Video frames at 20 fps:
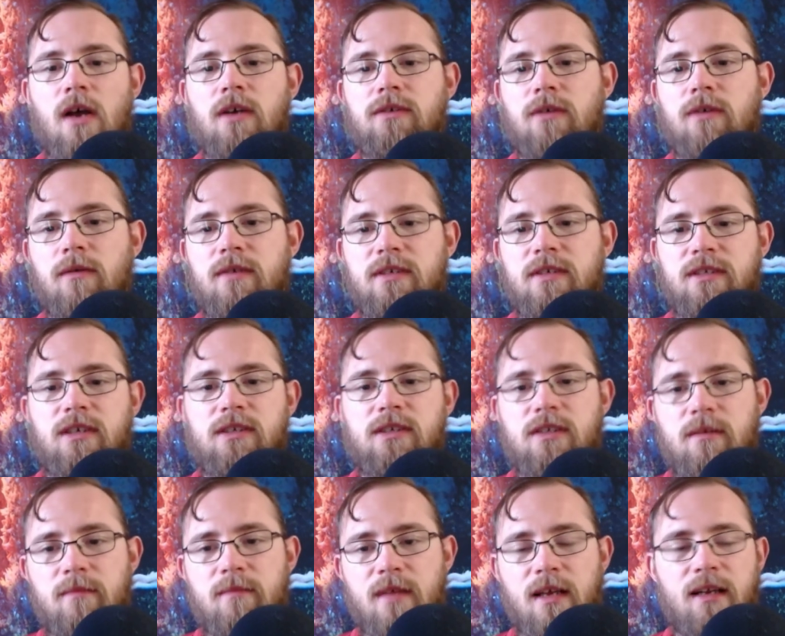So the
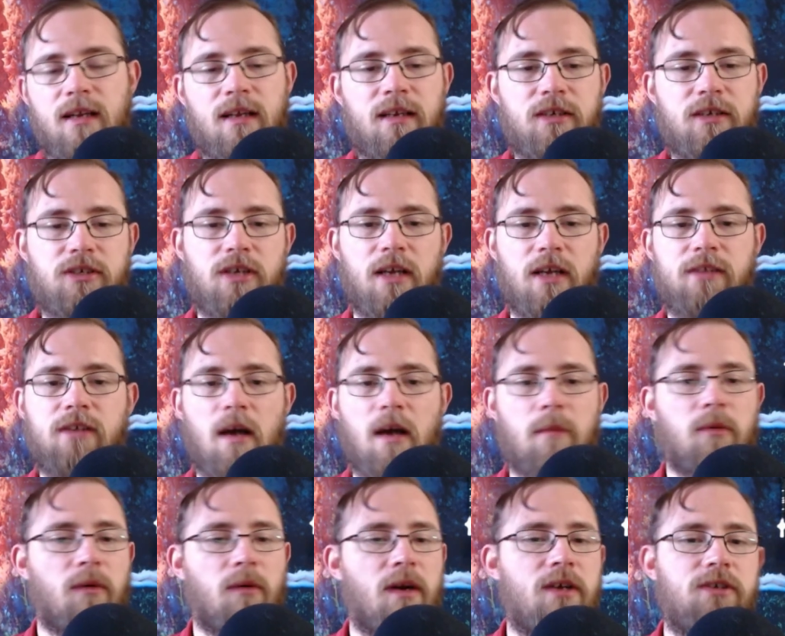system then initiates
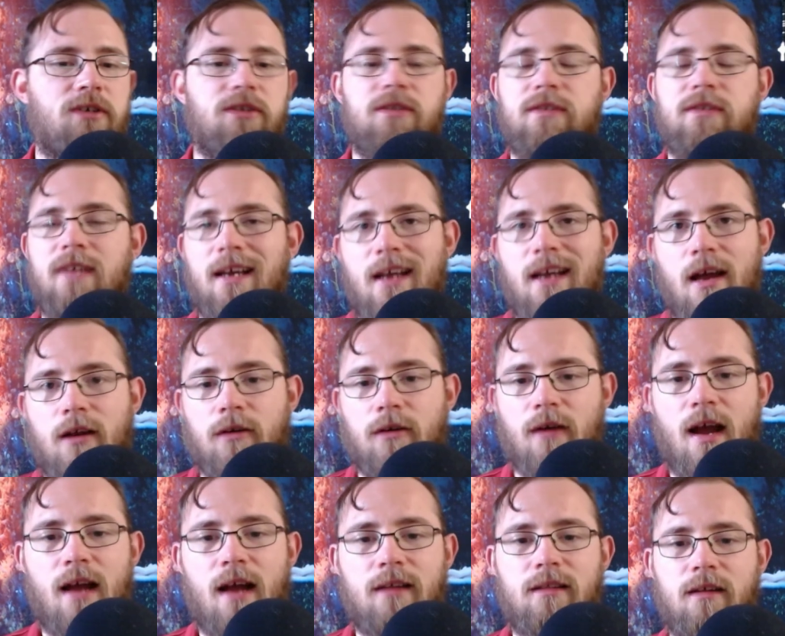operations that
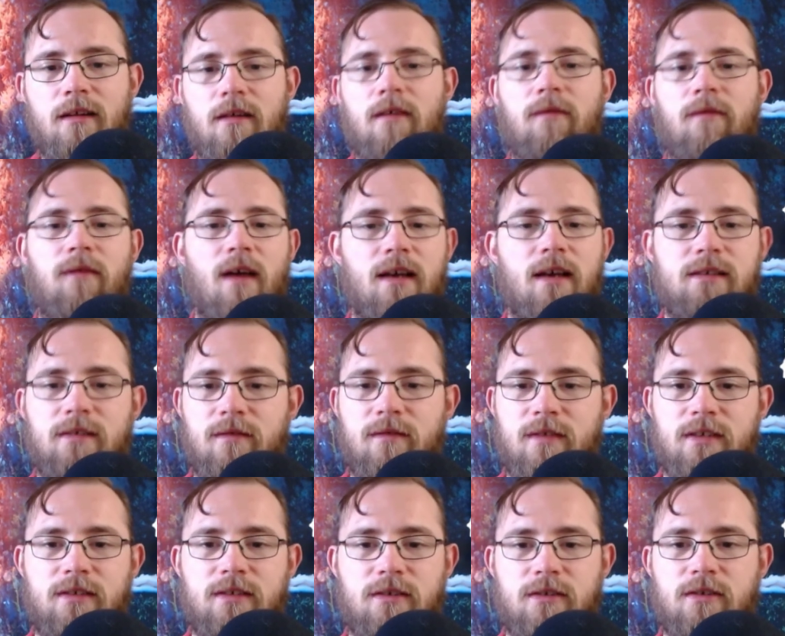counteract the effects of
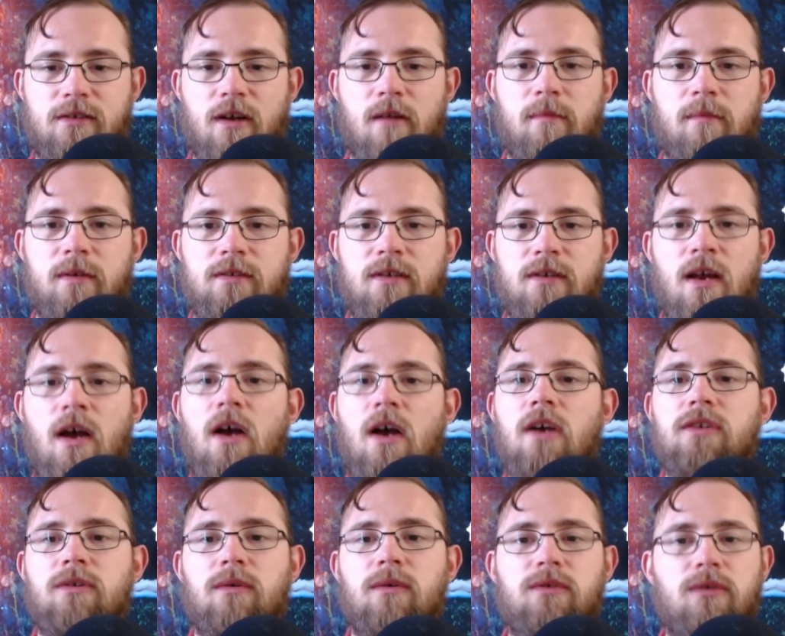this disturbance.
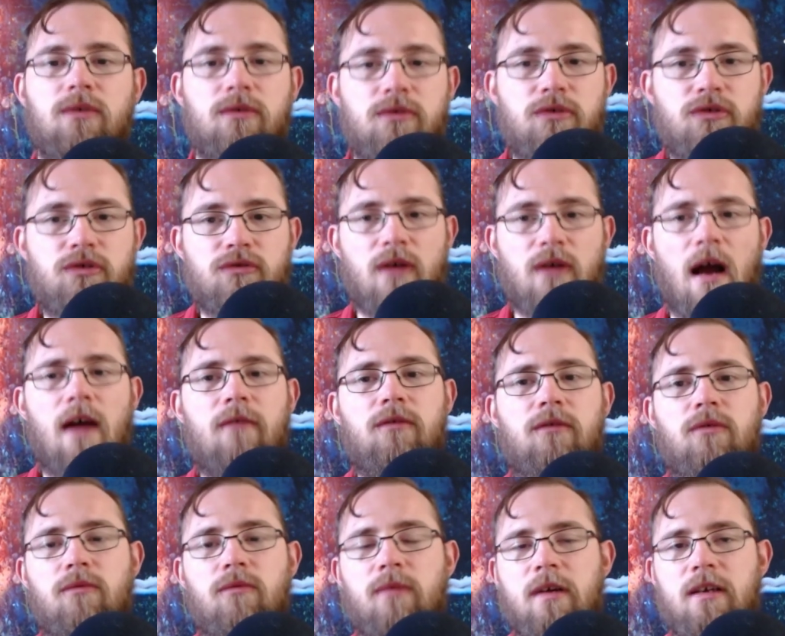So it's going to strive
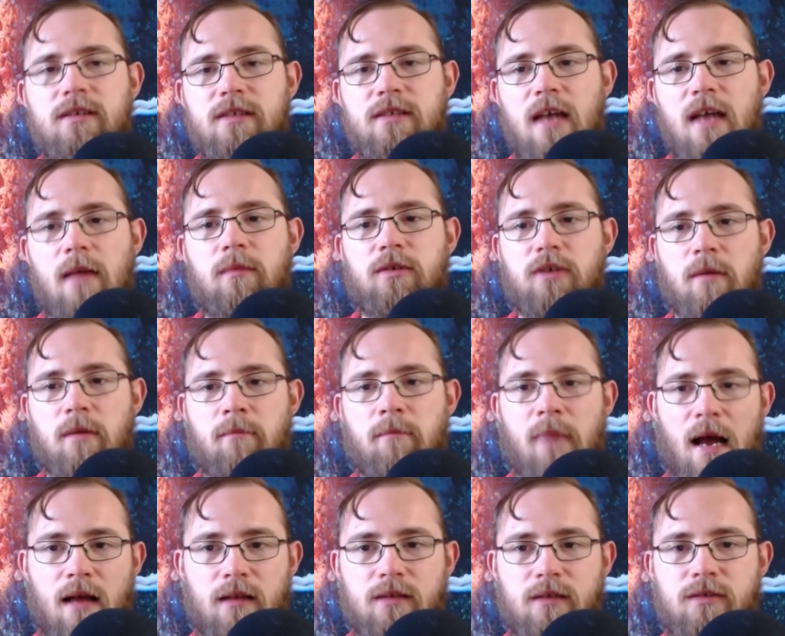to reestablish a
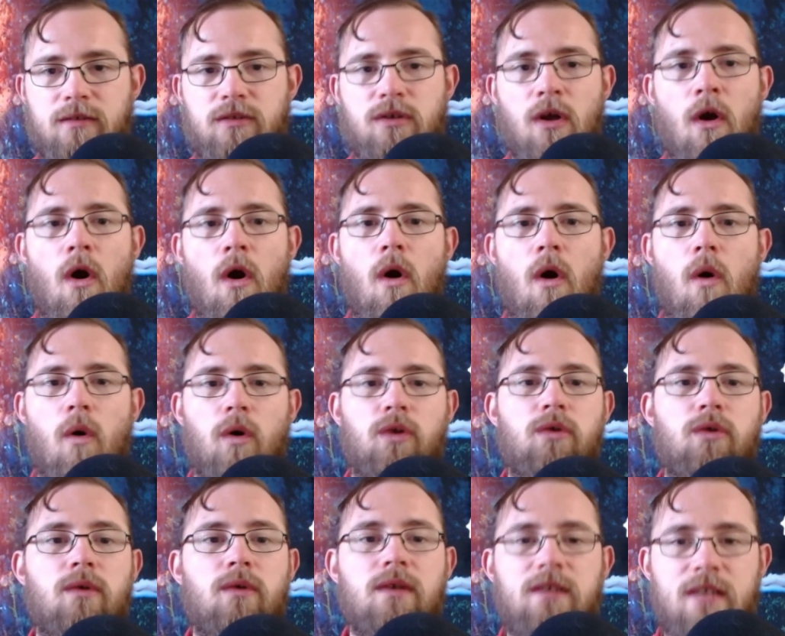balance or
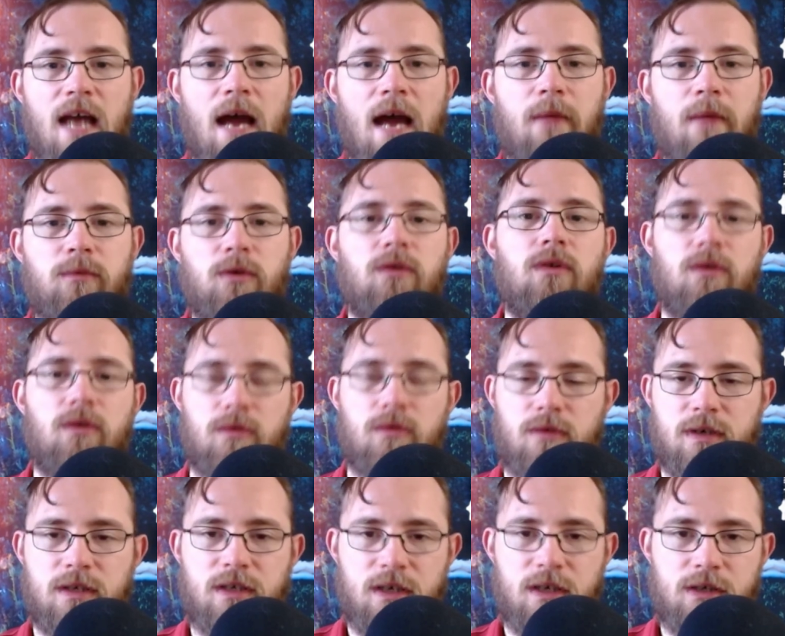to adapt to the new
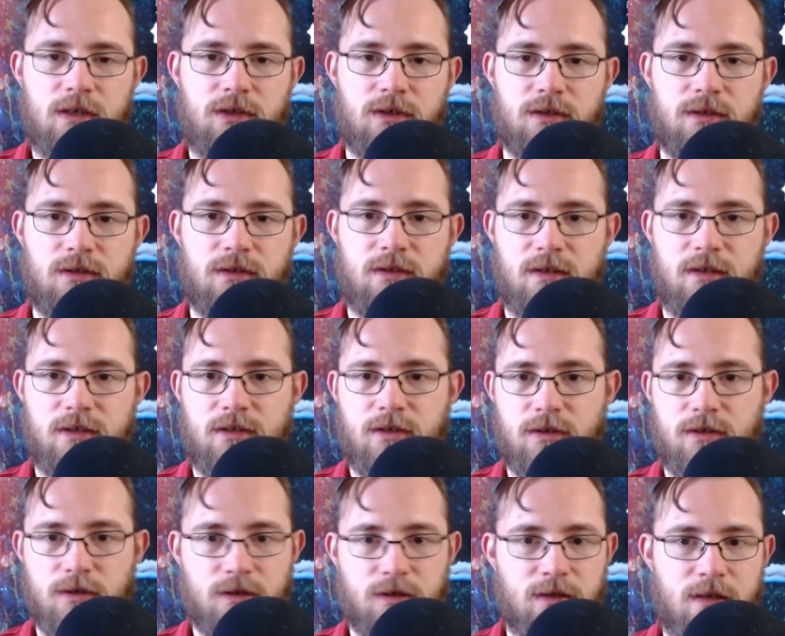conditions. This
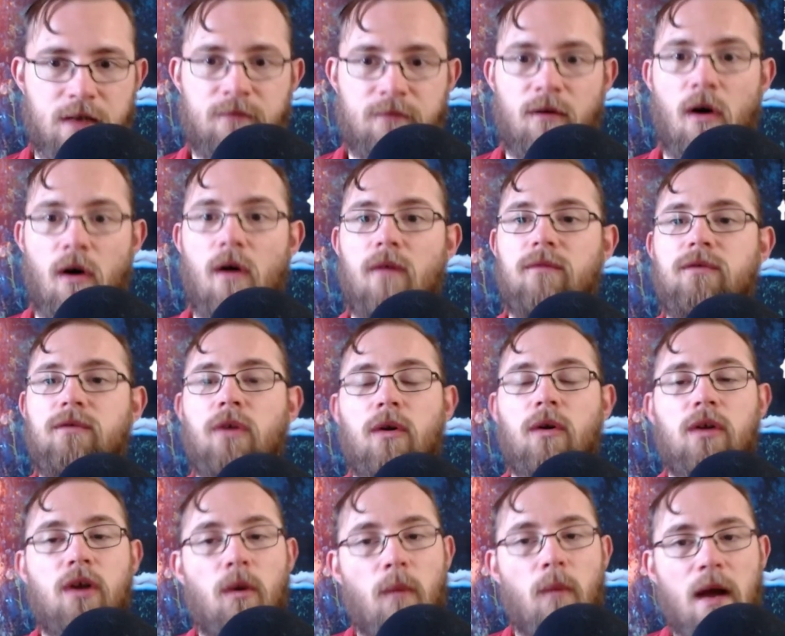could involve
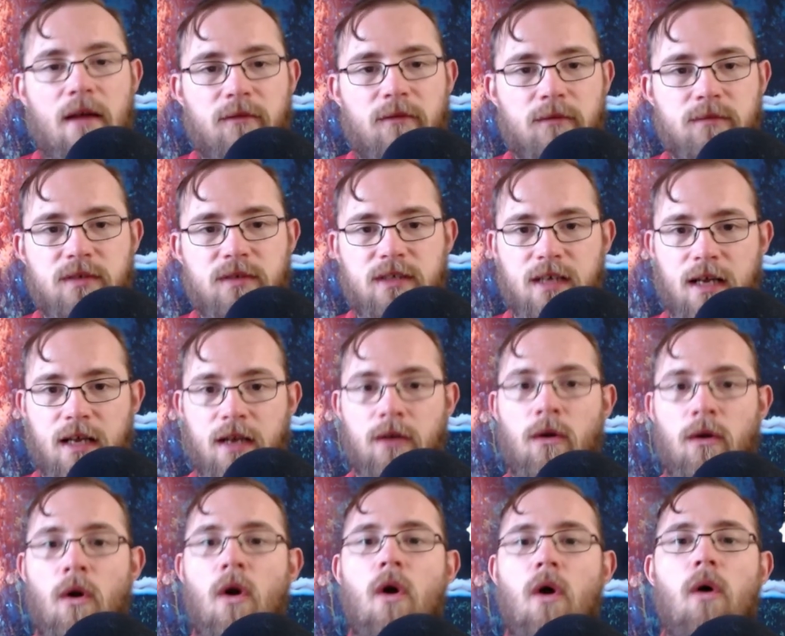turning away from
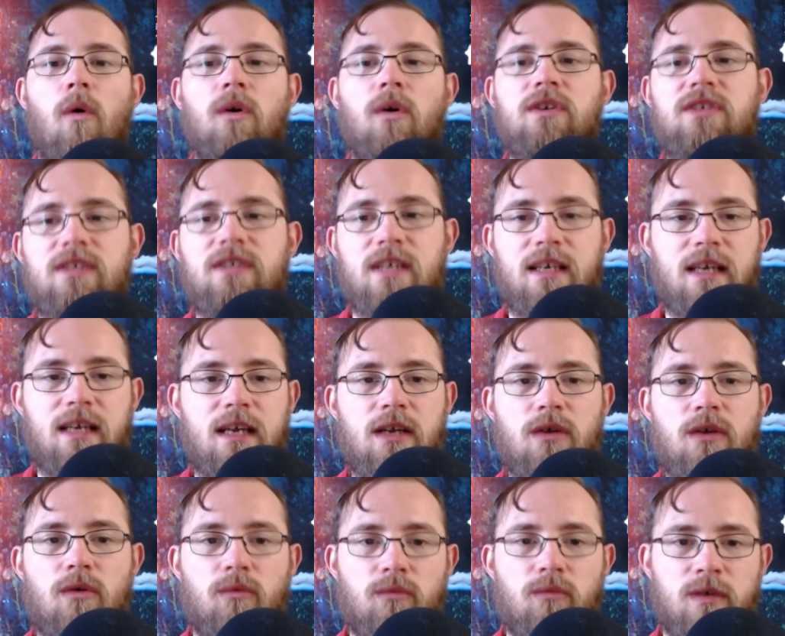sin or
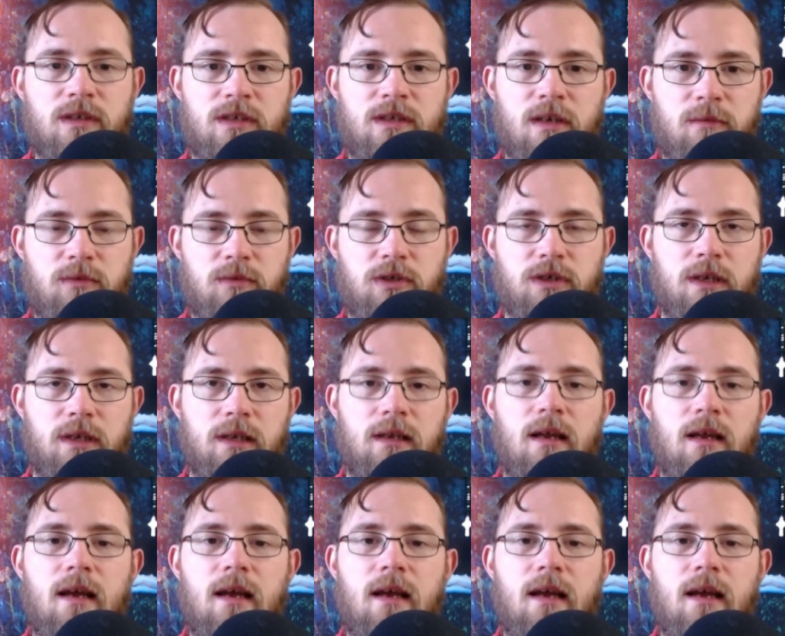seeking redemption.